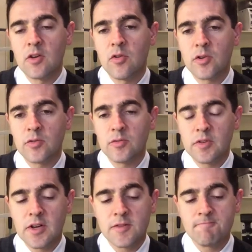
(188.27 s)

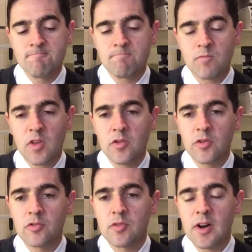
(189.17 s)

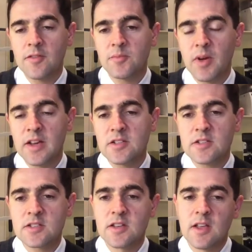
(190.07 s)
corneal graft
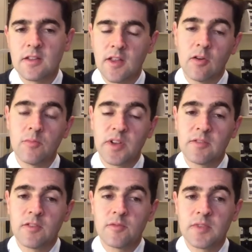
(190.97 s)
patients, then they often
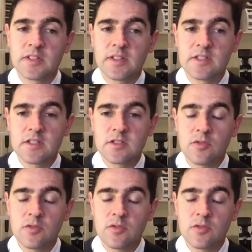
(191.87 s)
benefit from these lenses.